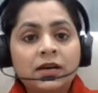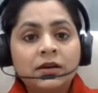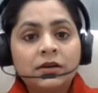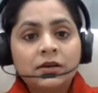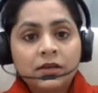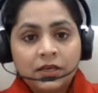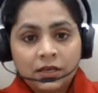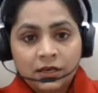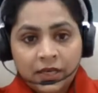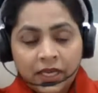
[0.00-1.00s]

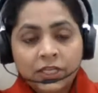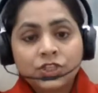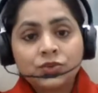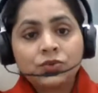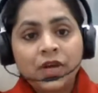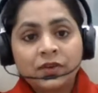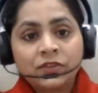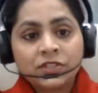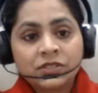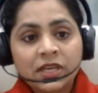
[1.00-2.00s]
an issue, and
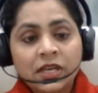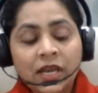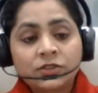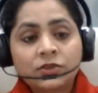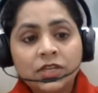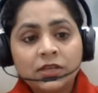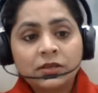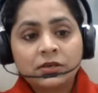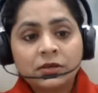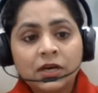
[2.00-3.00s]
which is
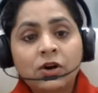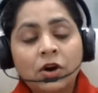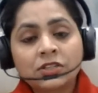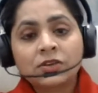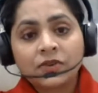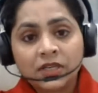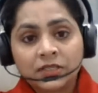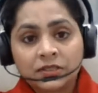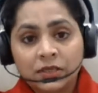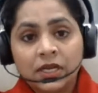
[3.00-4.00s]
actually a cause of
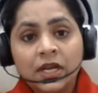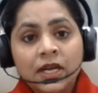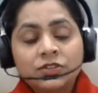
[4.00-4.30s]
concern.